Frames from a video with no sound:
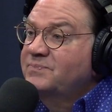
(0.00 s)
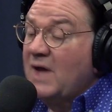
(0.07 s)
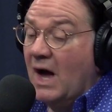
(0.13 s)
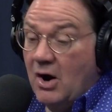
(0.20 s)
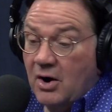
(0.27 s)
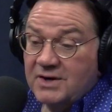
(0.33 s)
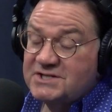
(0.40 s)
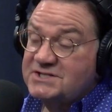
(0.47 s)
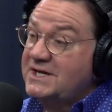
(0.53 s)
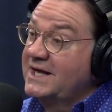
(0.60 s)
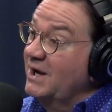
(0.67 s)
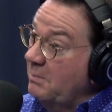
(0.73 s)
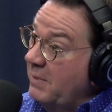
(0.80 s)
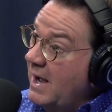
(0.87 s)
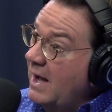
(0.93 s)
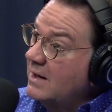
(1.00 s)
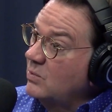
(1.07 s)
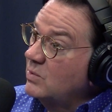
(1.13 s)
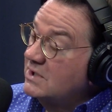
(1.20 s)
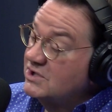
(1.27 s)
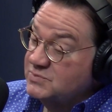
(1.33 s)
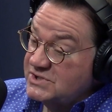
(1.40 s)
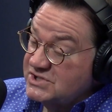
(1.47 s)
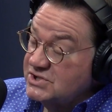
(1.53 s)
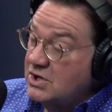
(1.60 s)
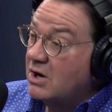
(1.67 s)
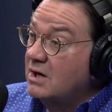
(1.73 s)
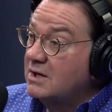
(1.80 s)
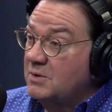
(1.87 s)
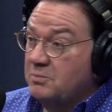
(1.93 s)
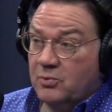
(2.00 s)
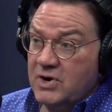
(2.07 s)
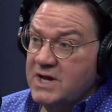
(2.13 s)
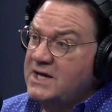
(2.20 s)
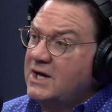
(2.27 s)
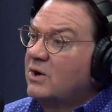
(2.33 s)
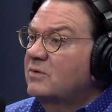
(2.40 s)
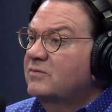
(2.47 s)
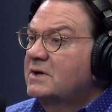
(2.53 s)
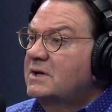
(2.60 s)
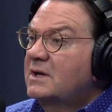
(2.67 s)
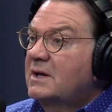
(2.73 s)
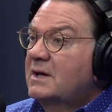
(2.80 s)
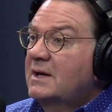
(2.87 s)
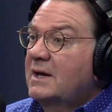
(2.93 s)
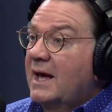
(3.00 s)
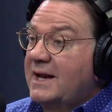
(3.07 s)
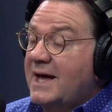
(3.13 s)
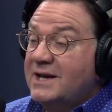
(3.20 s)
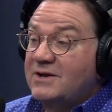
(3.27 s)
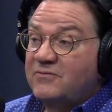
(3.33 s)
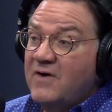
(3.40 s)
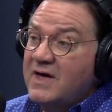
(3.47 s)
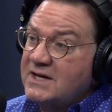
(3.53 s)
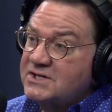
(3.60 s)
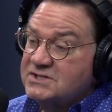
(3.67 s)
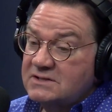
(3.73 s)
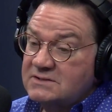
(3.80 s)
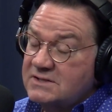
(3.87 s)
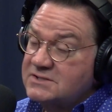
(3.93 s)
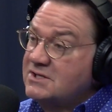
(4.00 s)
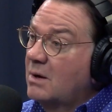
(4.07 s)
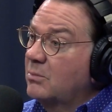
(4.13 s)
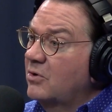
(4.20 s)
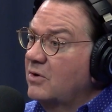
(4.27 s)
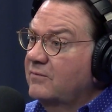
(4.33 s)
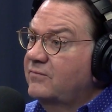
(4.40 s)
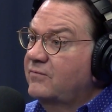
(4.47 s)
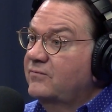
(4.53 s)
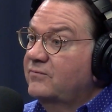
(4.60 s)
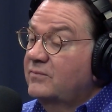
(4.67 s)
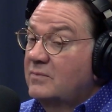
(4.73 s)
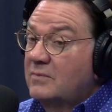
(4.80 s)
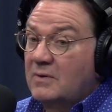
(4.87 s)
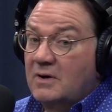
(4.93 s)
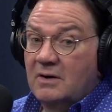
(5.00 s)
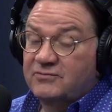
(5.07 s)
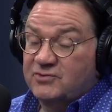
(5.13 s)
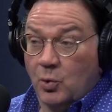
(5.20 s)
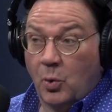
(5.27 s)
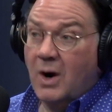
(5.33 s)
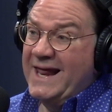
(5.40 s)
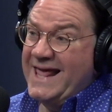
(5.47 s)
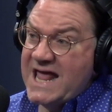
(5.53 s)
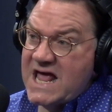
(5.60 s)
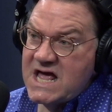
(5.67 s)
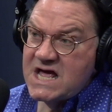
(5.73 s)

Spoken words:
Hardest thing about it was we started it pre-COVID and had to finish it in the summer of 20,